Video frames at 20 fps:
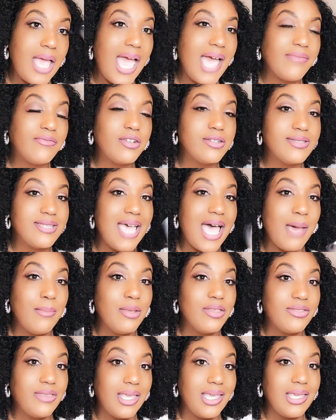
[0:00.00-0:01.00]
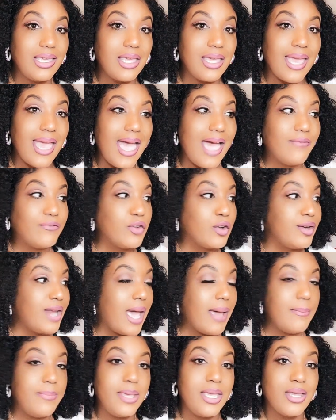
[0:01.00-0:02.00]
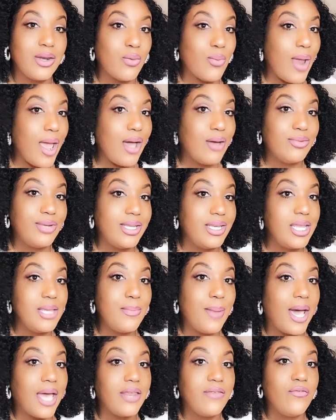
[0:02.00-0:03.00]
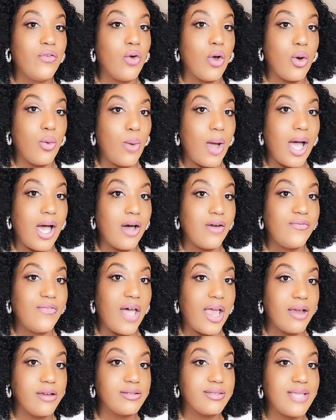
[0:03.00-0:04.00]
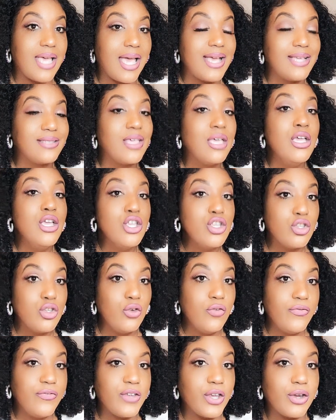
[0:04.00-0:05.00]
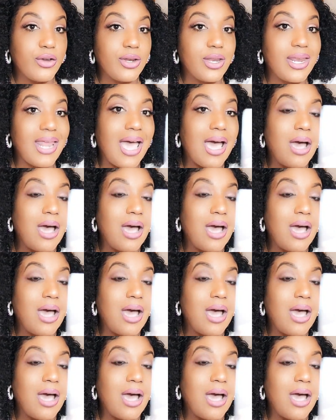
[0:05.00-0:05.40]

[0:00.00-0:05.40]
After time of thinking, after not being around anybody for a while, fire signs, you figured it